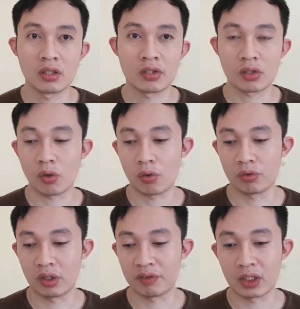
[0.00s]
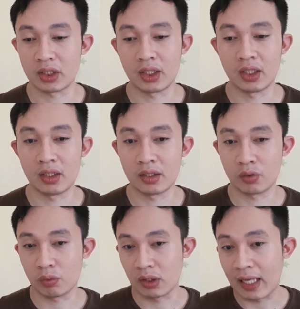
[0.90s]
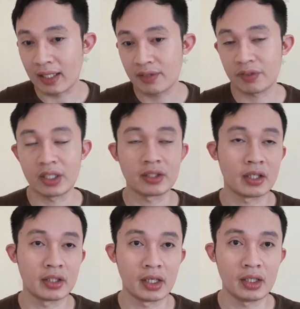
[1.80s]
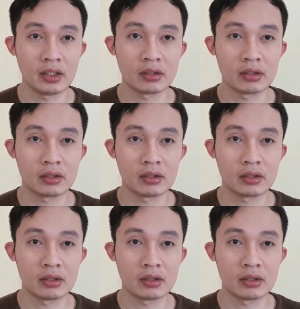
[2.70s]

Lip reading: So definitely it will last for an entire day.